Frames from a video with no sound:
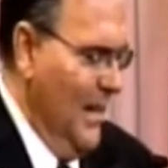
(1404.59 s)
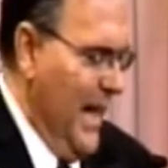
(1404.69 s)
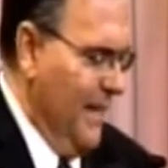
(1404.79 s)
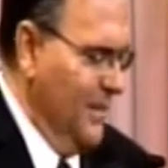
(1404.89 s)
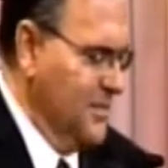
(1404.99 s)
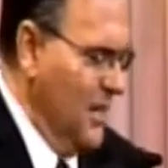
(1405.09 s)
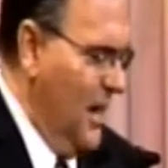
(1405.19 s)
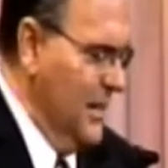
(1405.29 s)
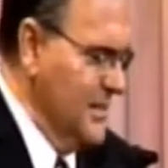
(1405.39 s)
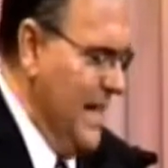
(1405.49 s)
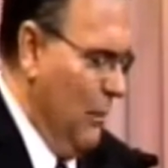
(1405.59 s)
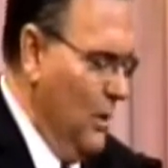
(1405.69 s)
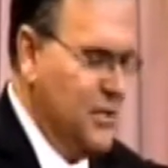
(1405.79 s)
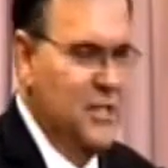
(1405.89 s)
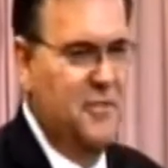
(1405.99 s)
and the Son is that
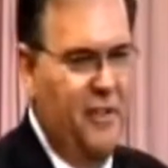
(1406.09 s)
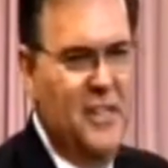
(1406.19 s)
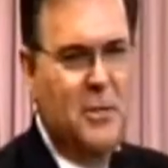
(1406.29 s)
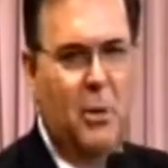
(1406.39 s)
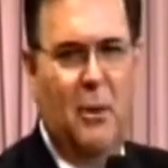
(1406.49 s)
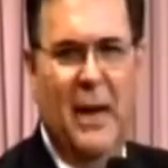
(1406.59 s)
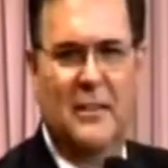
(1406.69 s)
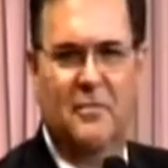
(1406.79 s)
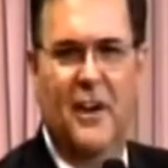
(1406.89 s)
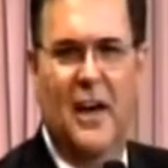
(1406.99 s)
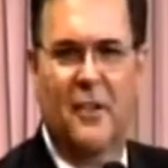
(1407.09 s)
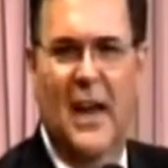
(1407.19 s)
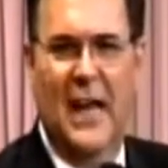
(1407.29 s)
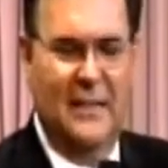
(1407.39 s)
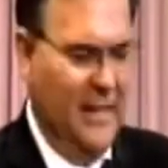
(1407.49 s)
which is visible about the Father. I
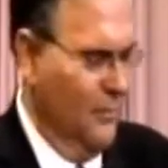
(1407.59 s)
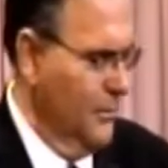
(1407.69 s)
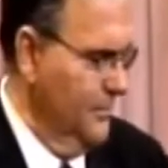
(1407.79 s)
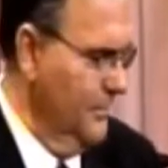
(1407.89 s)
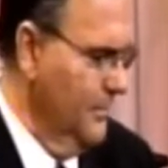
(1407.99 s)
like that one.